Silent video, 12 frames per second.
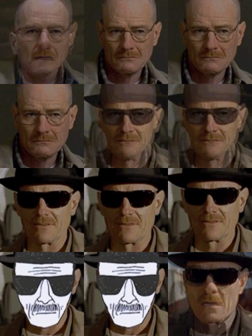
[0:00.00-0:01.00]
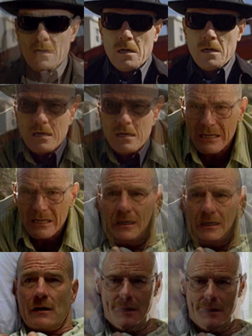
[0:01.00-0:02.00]
can see in the first episode, the
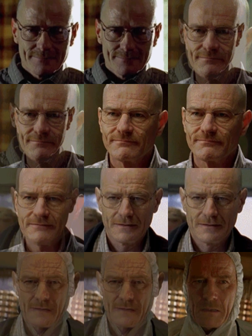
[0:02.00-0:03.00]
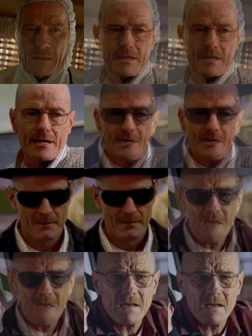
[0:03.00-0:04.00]
high school teacher is
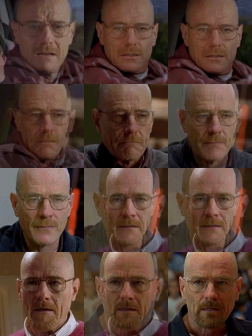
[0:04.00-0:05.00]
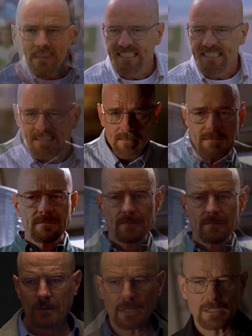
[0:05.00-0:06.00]
just trying
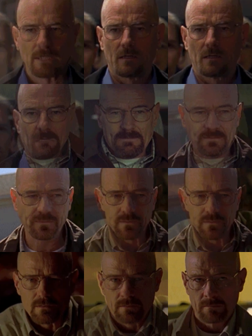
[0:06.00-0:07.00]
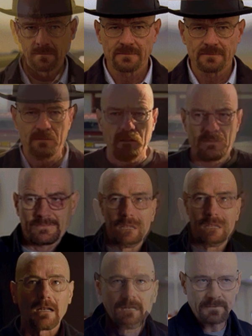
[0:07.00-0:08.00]
to cook some
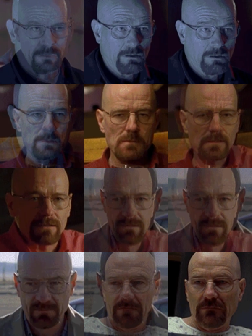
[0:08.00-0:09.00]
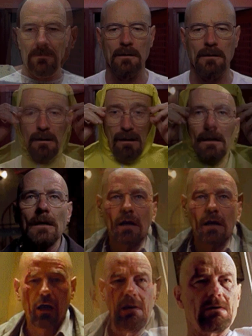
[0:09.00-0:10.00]
drugs, but in
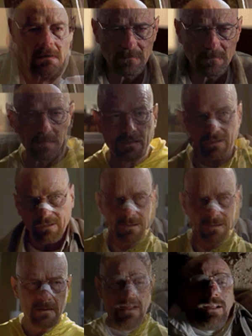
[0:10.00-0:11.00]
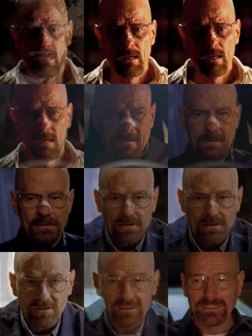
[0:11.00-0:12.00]
the third episode, you can see
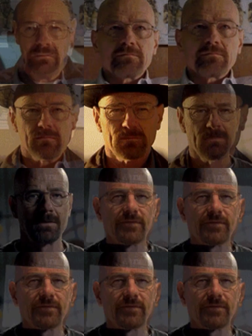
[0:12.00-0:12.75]
this guy is